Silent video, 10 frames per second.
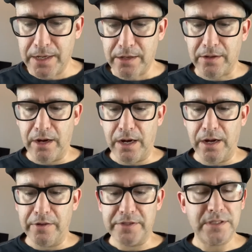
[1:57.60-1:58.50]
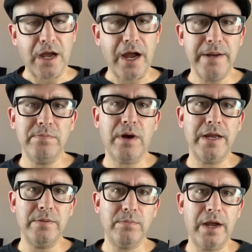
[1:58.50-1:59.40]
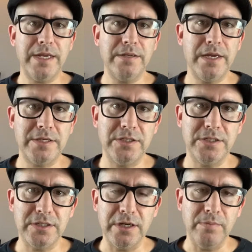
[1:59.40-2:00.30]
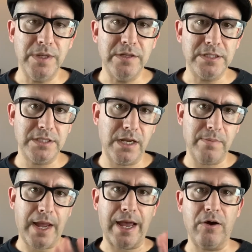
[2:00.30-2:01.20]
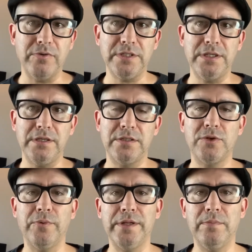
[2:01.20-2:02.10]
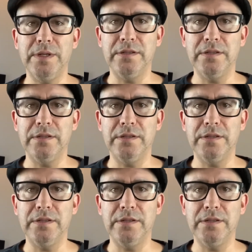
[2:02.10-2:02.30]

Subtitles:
My guess is it's going to be the same housing. It's going to be the